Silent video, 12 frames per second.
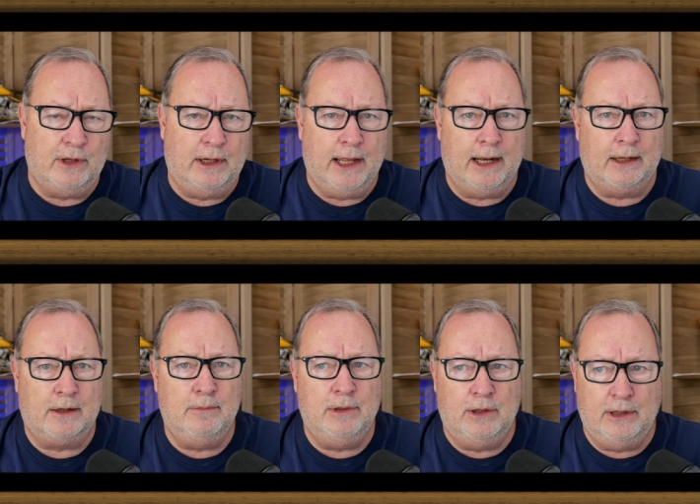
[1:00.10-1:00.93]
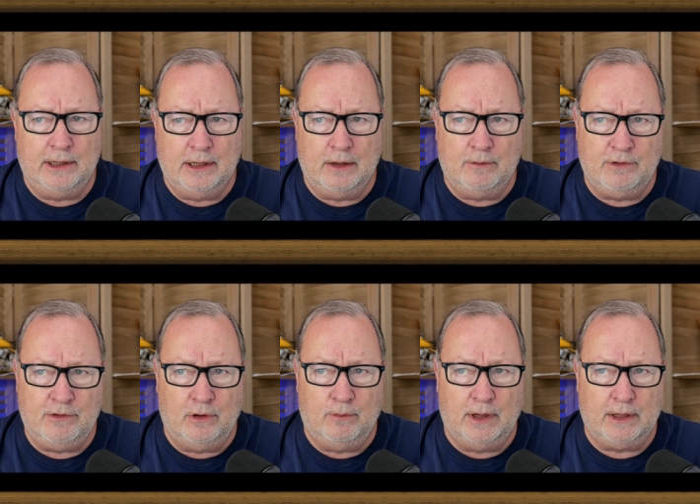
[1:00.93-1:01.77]
in and out of the community. In other words, you
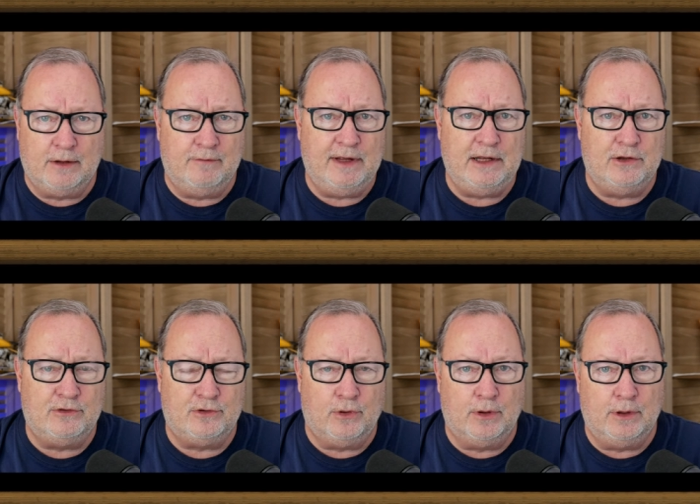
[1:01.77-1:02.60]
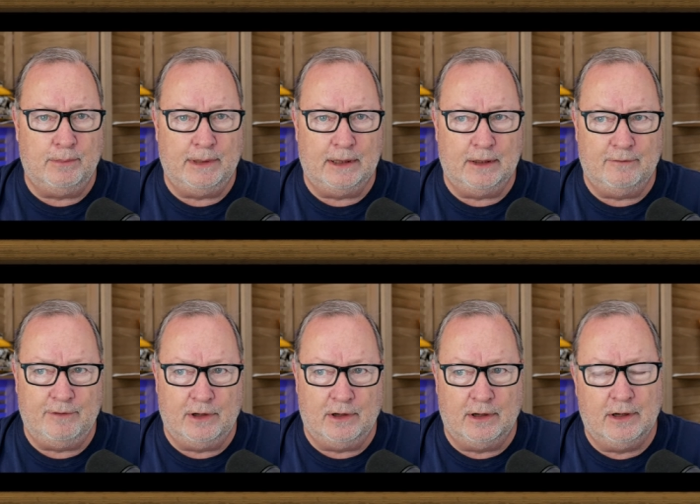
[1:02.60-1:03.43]
don't want a convenience store in the middle of
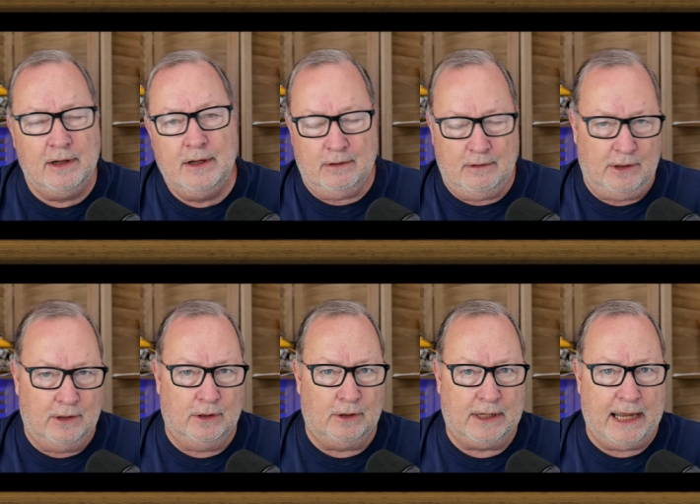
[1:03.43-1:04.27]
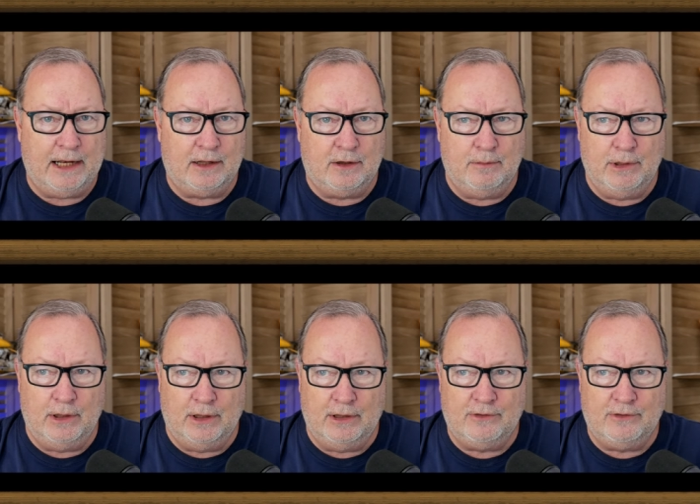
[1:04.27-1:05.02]
your your little gated community.